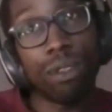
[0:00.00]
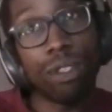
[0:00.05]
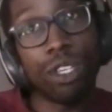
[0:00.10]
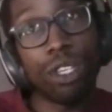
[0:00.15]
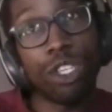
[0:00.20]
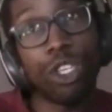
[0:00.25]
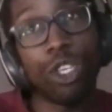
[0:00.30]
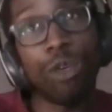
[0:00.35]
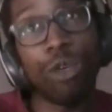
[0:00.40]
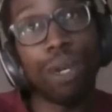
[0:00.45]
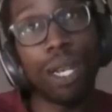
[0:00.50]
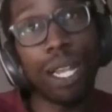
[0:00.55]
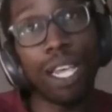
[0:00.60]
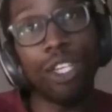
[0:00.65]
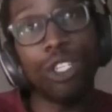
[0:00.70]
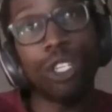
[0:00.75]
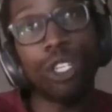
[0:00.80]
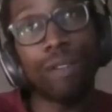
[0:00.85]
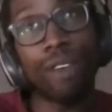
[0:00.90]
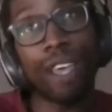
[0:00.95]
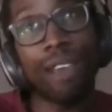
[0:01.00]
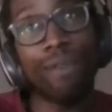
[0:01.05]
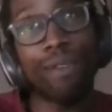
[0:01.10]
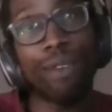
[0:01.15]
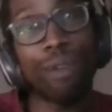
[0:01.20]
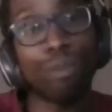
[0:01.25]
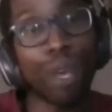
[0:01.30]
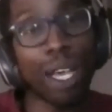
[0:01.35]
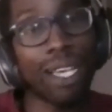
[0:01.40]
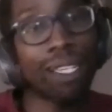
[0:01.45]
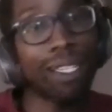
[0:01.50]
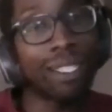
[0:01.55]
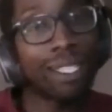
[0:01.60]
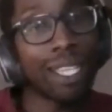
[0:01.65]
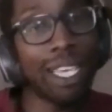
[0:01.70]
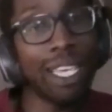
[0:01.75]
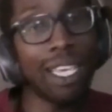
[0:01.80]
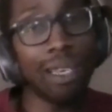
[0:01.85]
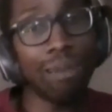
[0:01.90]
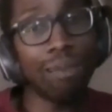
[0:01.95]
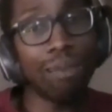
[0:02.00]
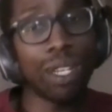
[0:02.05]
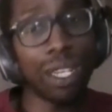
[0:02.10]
accumulation of effort by a team,